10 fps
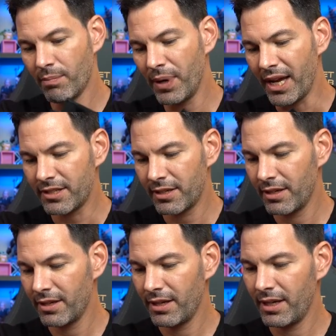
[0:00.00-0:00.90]
But
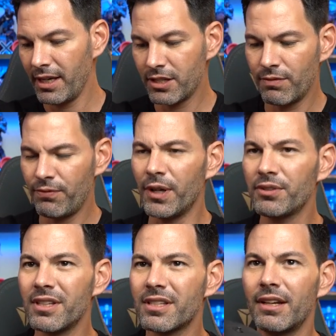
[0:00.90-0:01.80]
it's
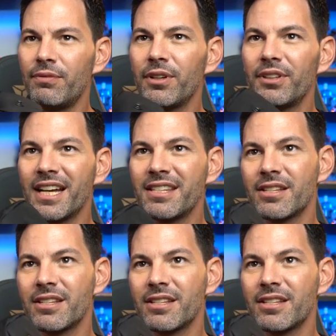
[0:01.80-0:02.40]
felt inside. Feel how nice